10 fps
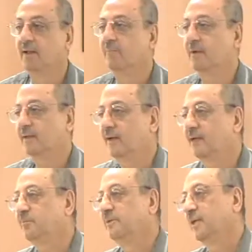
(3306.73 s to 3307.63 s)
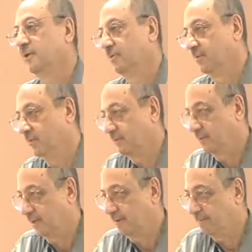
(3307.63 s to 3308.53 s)
Brother, let me tell you one more
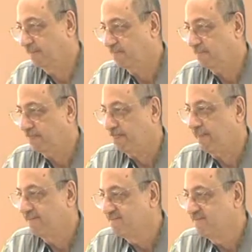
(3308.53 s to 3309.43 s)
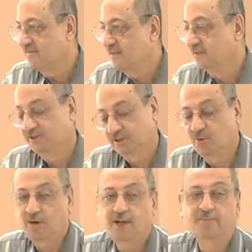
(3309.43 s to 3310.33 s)
thing. This is
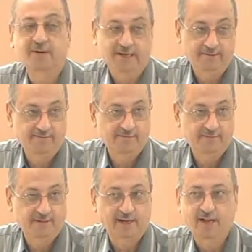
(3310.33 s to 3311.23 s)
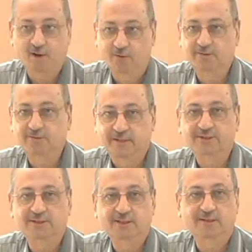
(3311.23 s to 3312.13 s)
what I believe, and I always
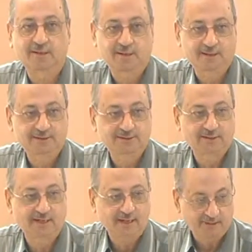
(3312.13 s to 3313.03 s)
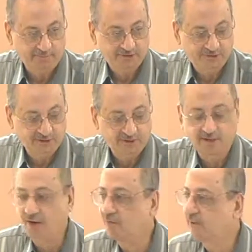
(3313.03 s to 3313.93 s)
mention in the class. I'll mention it
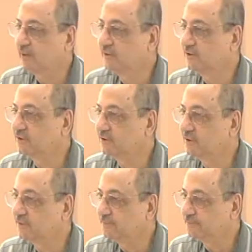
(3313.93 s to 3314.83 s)
now, brothers and sisters.